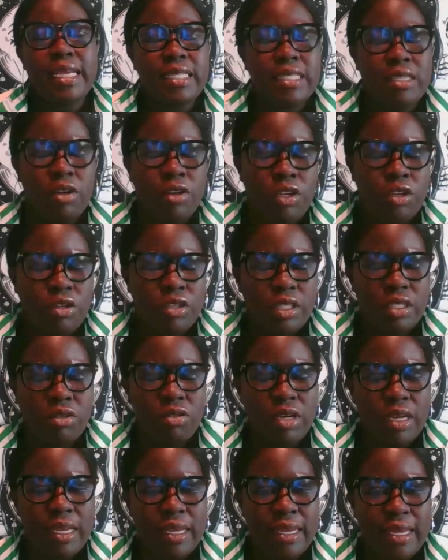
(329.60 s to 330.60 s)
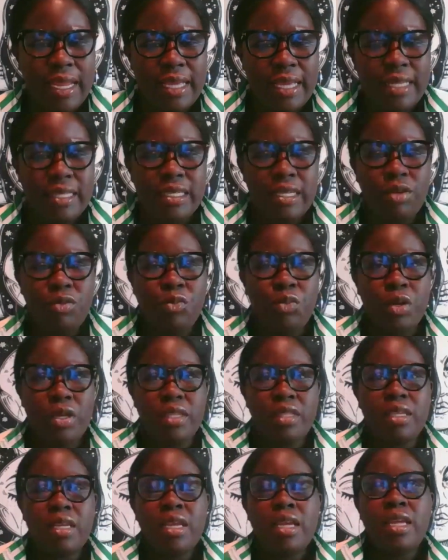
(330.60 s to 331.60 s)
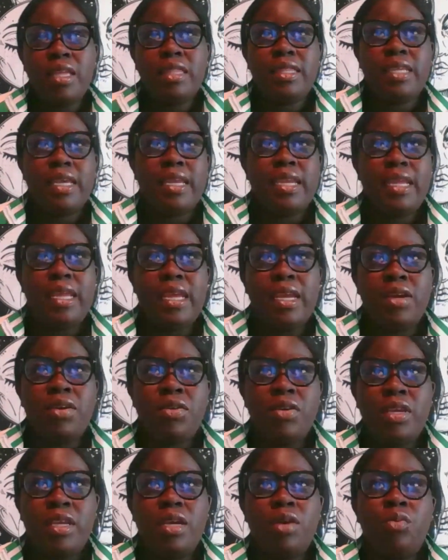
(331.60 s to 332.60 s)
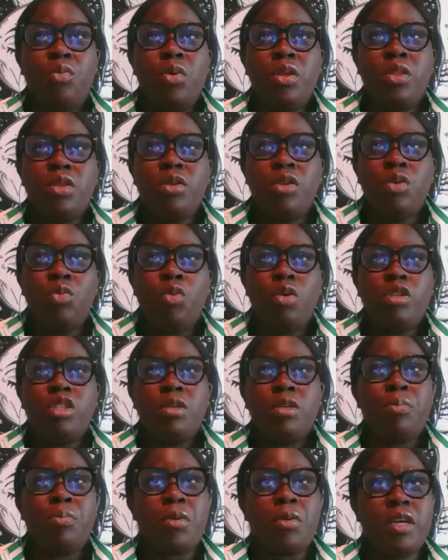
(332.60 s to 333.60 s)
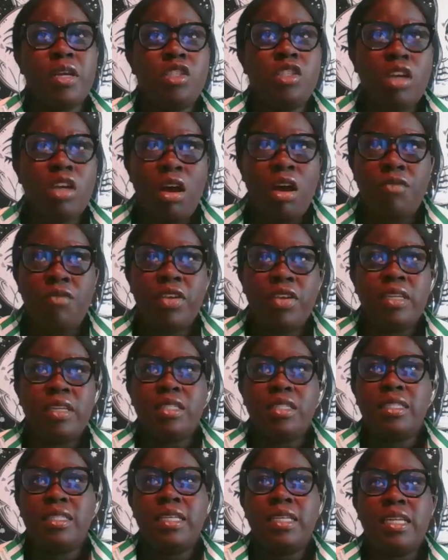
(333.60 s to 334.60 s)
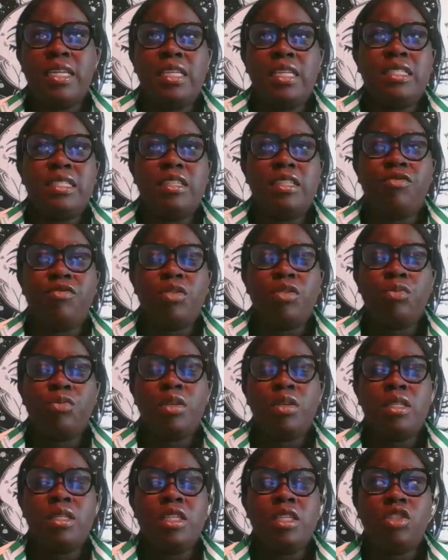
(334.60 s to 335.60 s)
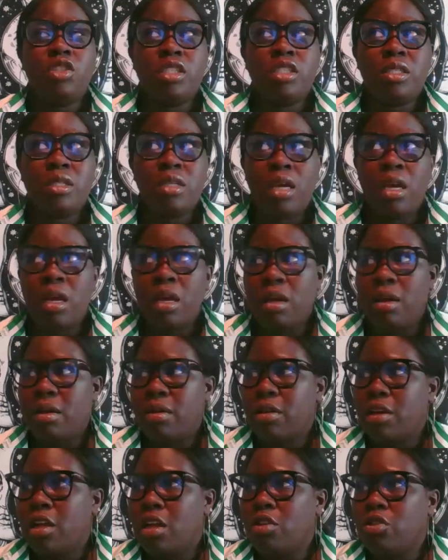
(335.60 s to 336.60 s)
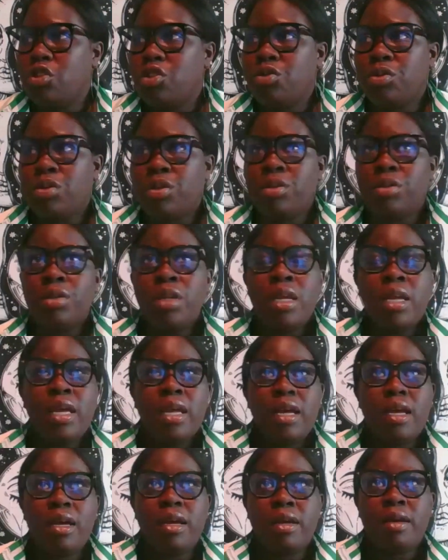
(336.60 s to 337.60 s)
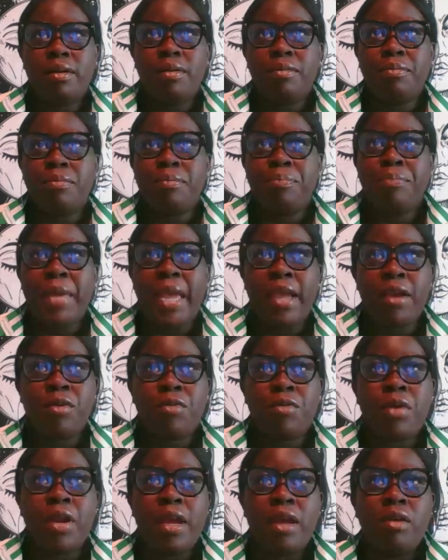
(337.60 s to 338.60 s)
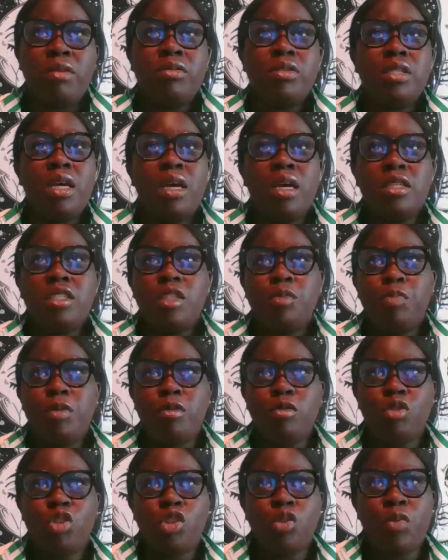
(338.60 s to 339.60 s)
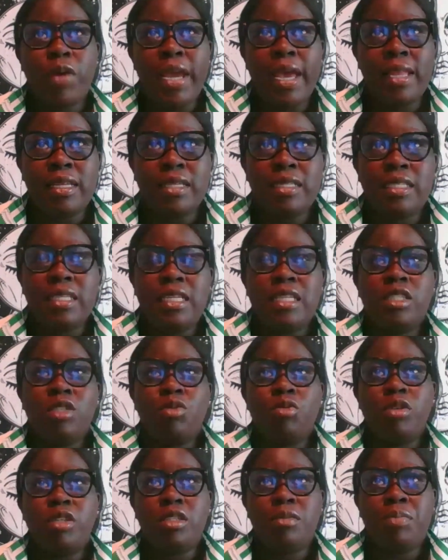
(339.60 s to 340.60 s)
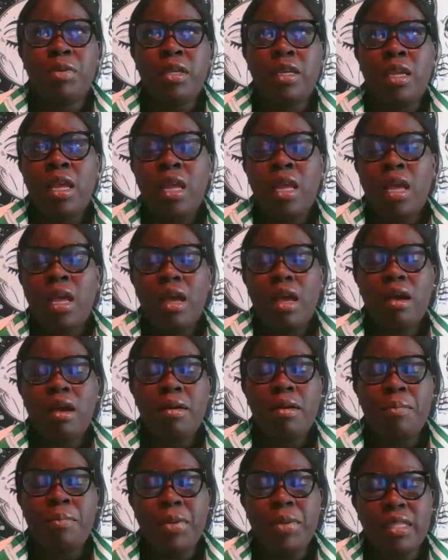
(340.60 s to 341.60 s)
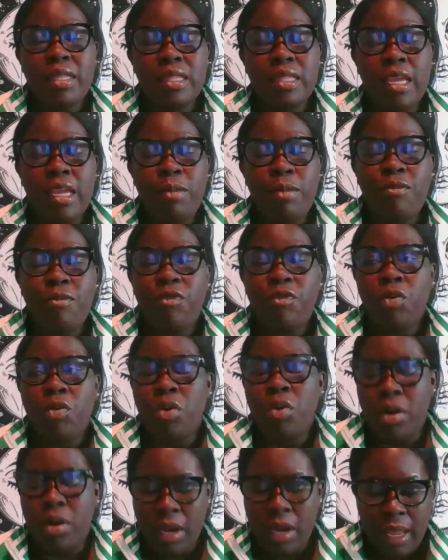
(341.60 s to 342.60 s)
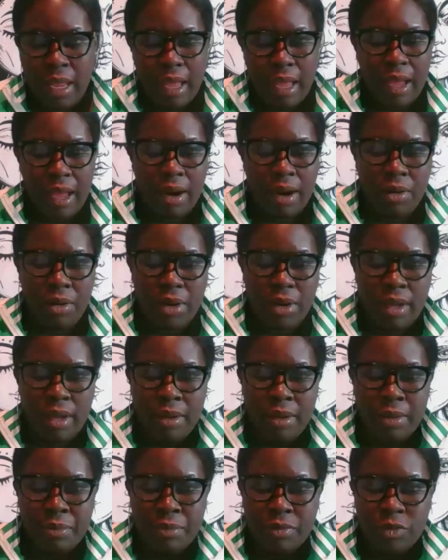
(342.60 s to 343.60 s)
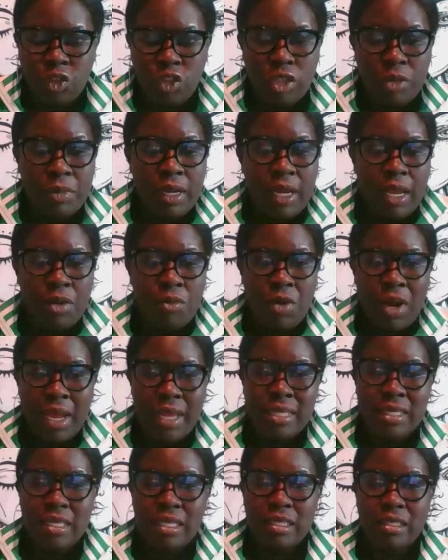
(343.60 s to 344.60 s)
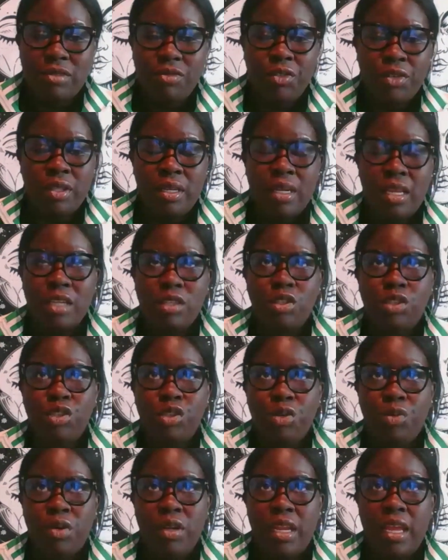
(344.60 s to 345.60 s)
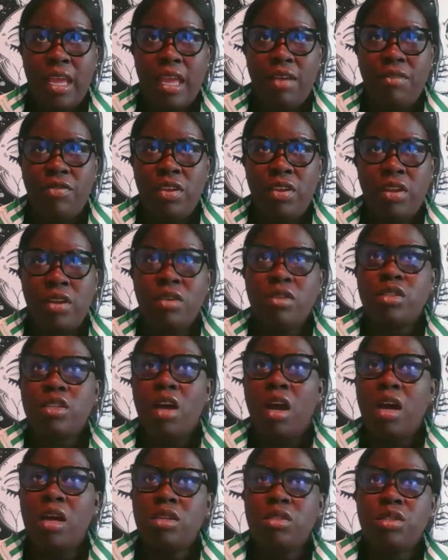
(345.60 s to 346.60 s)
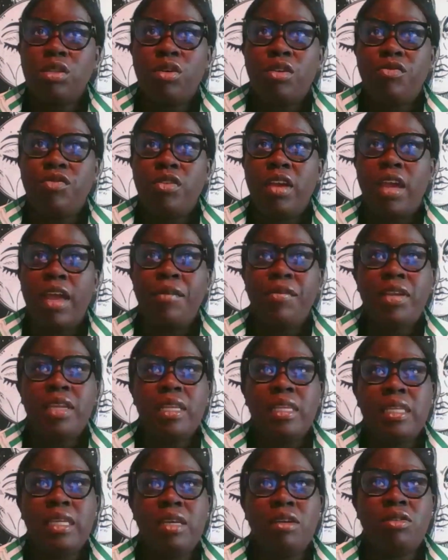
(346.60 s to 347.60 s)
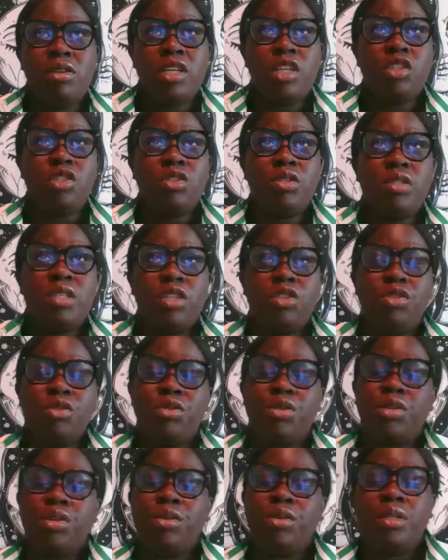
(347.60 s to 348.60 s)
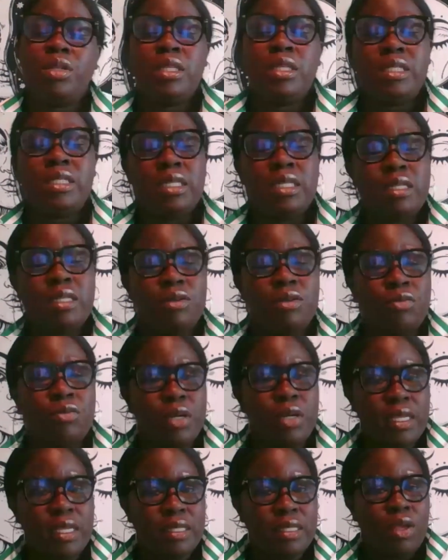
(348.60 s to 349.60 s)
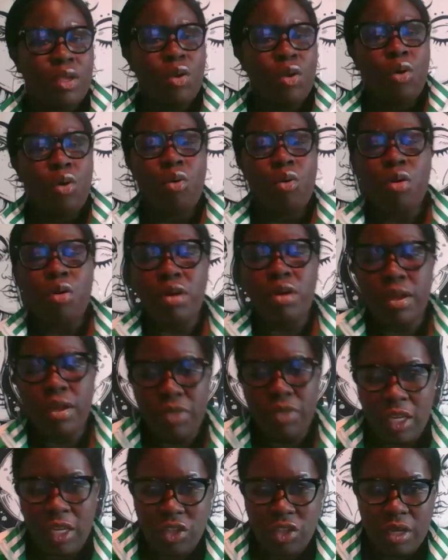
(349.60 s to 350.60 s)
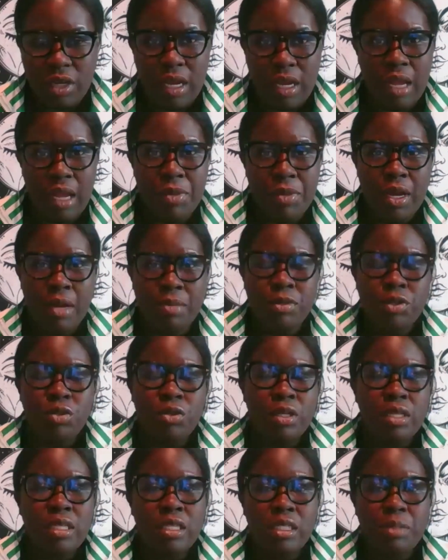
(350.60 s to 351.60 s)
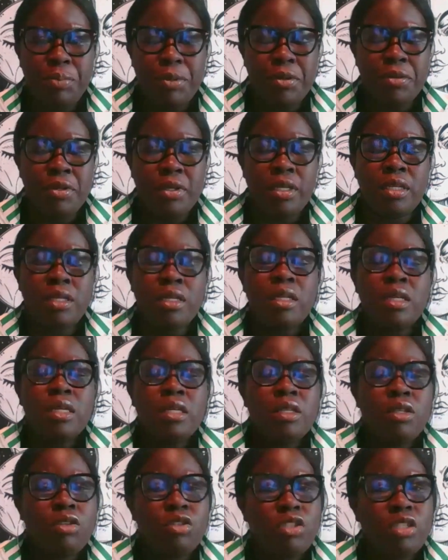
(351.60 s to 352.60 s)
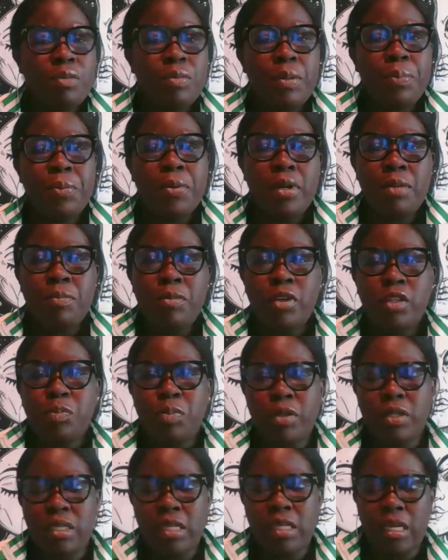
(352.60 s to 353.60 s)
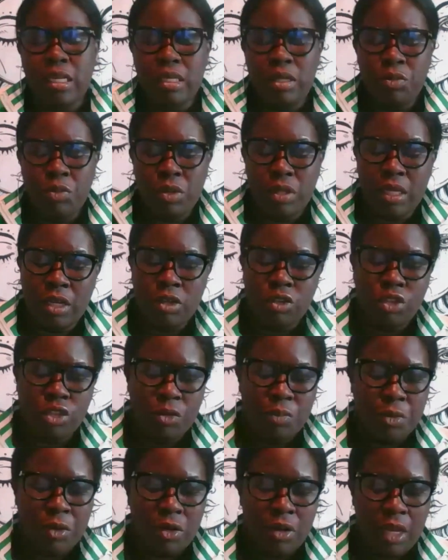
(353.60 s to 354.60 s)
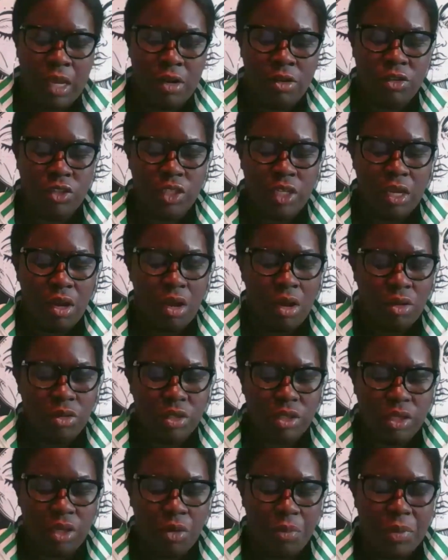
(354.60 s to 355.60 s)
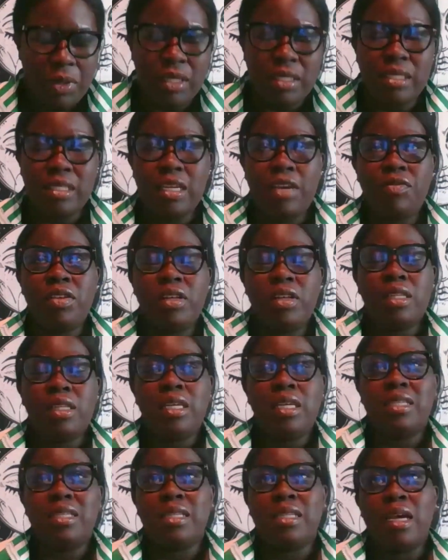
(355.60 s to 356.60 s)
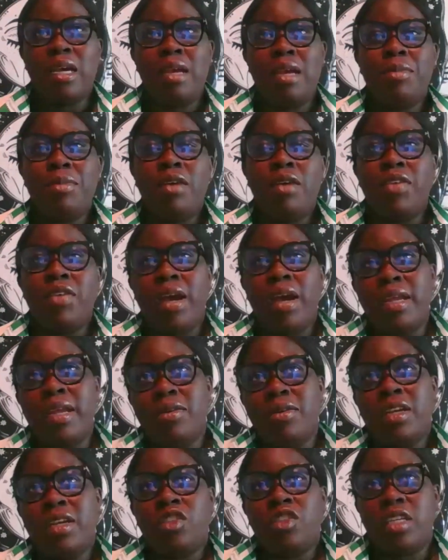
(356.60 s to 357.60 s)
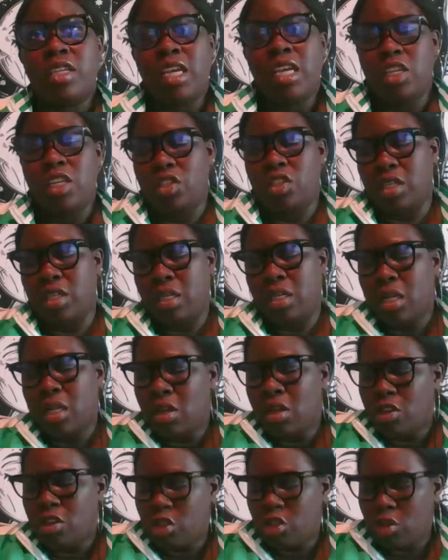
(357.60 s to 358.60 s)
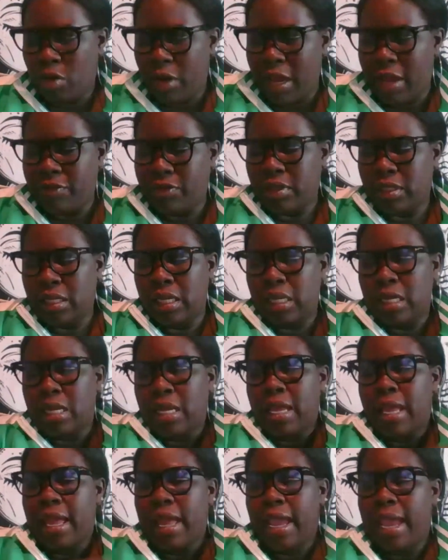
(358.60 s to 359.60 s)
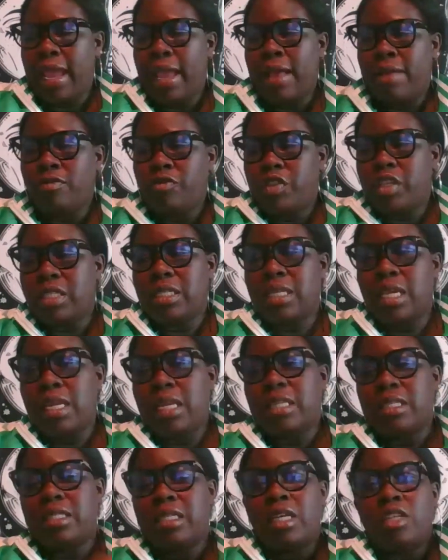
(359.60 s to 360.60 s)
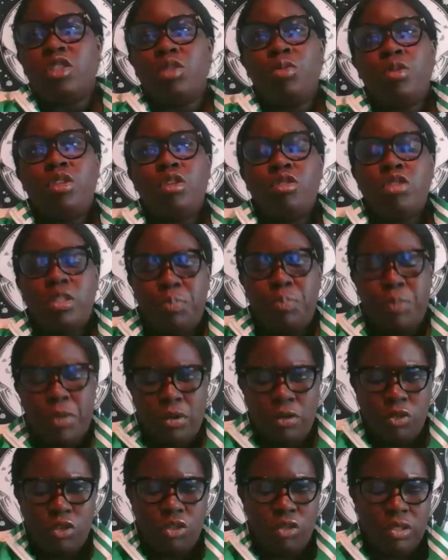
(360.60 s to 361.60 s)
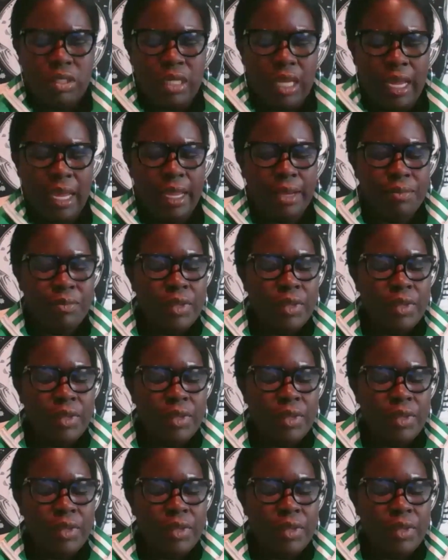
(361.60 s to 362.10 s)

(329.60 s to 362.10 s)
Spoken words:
are you still connecting with that area, whether you want to branch off and study different religious cultural backgrounds. Spirituality is going to be a big theme for our Gemini risings for the next 2.5 years. Also, if you have any legal issues that you're currently dealing with, or if they should come up during this period, you should be pretty much protected with that Jupiter energy also. But it's definitely a time of higher education, traveling, and just get in touch with your spiritual side.